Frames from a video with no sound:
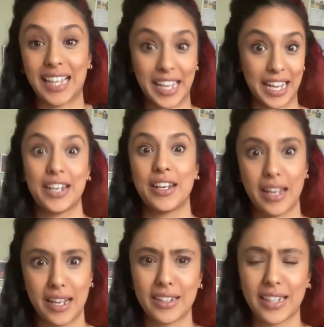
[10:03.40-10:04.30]
like in
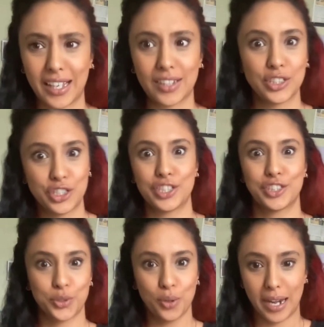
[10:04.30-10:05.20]
in like a legit
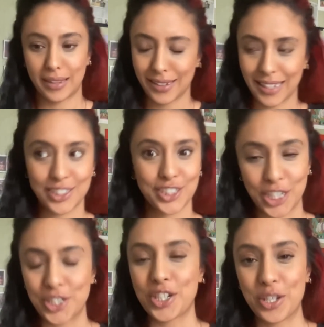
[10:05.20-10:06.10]
store. I think that's
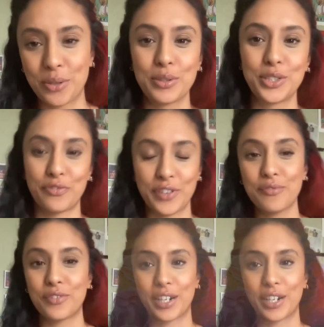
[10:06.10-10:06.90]
such a huge feat for